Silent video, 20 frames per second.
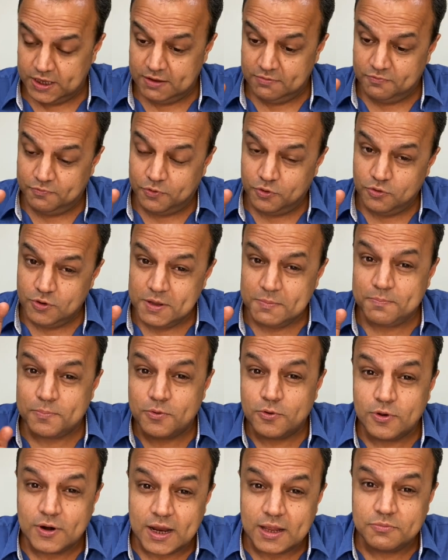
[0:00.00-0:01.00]
even for doing
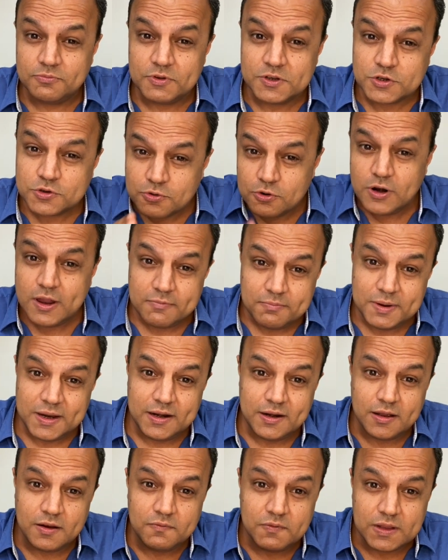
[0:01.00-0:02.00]
programs which could have
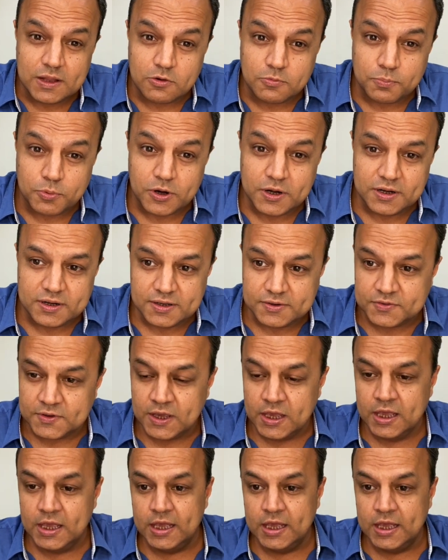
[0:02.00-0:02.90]
been done without pointers.